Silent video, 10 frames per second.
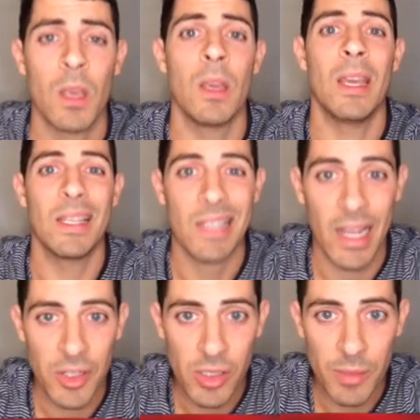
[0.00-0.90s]
It's
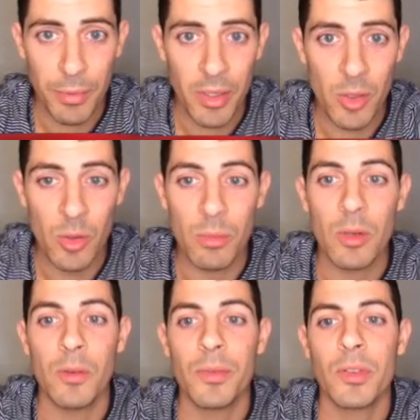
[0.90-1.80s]
actually a pretty cool
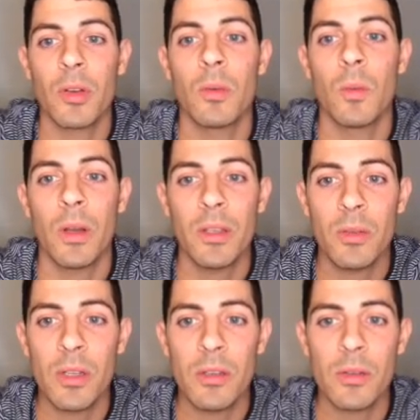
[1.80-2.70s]
move. So what you
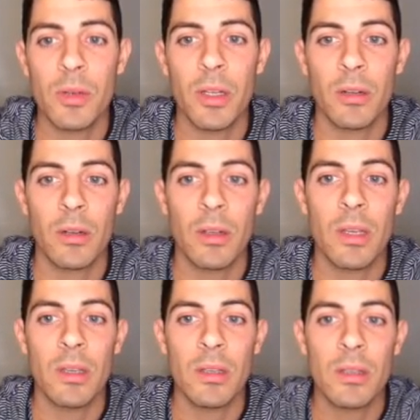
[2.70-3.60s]
can do here
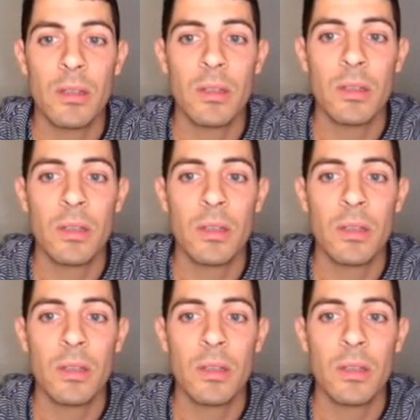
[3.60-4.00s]
is